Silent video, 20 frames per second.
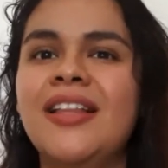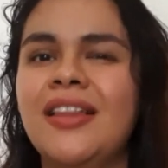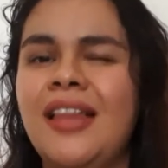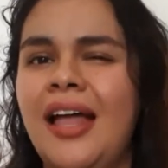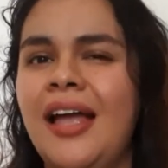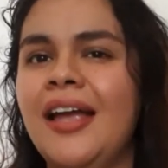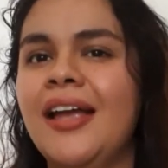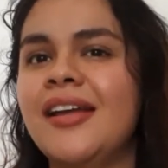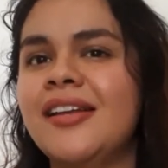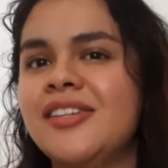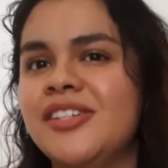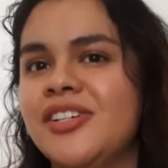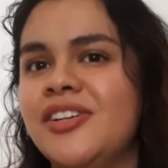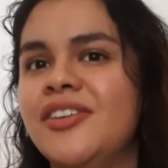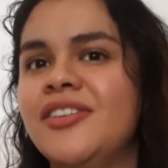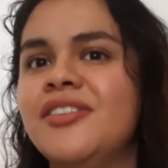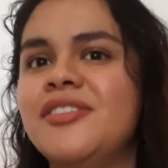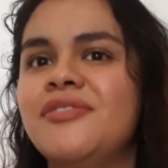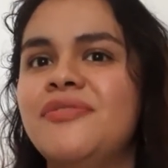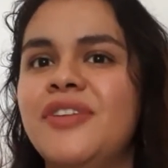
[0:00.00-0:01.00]
like, and
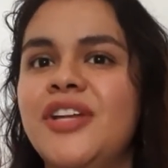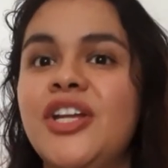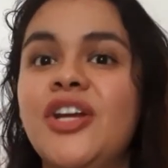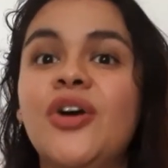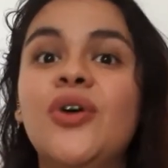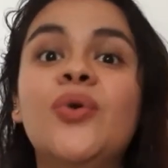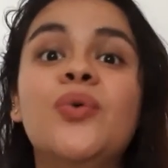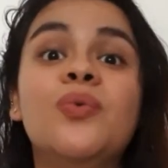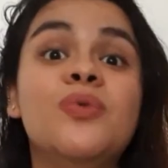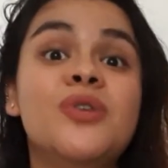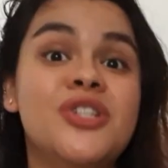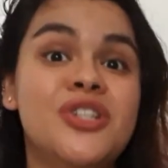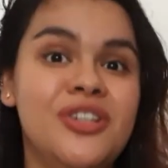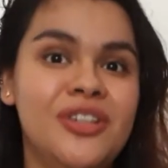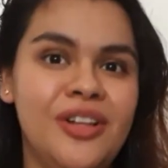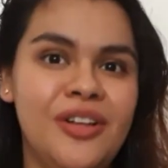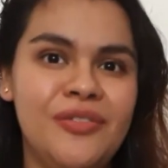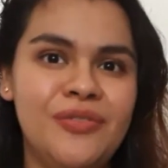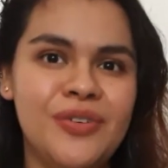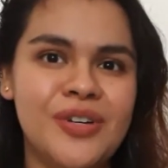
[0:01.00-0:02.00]
share this video with your
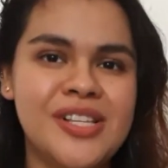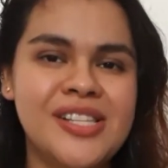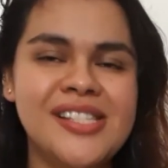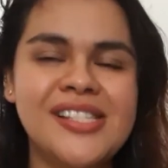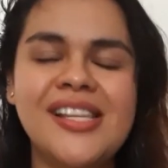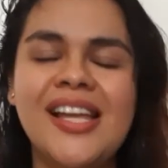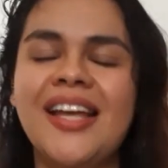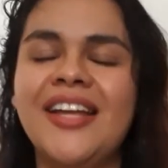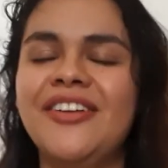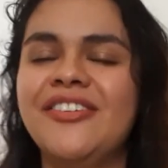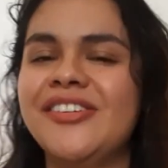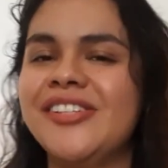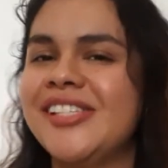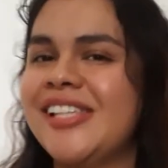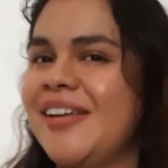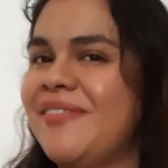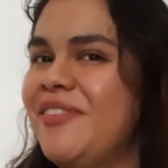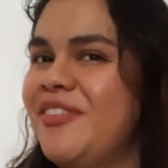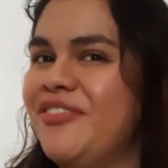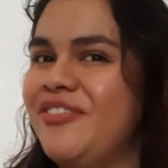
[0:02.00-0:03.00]
loved ones and your
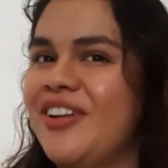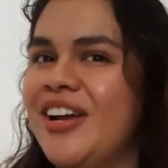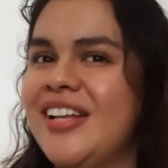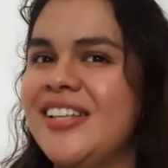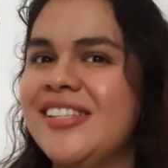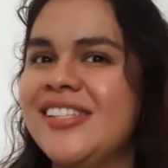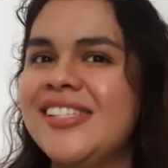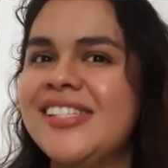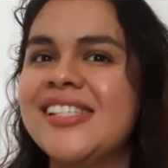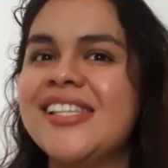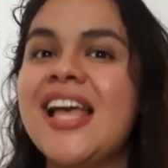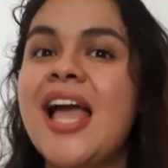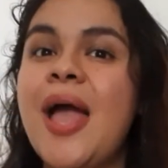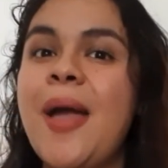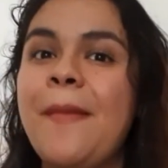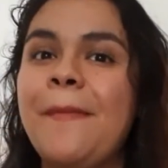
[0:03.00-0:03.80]
cyber friends.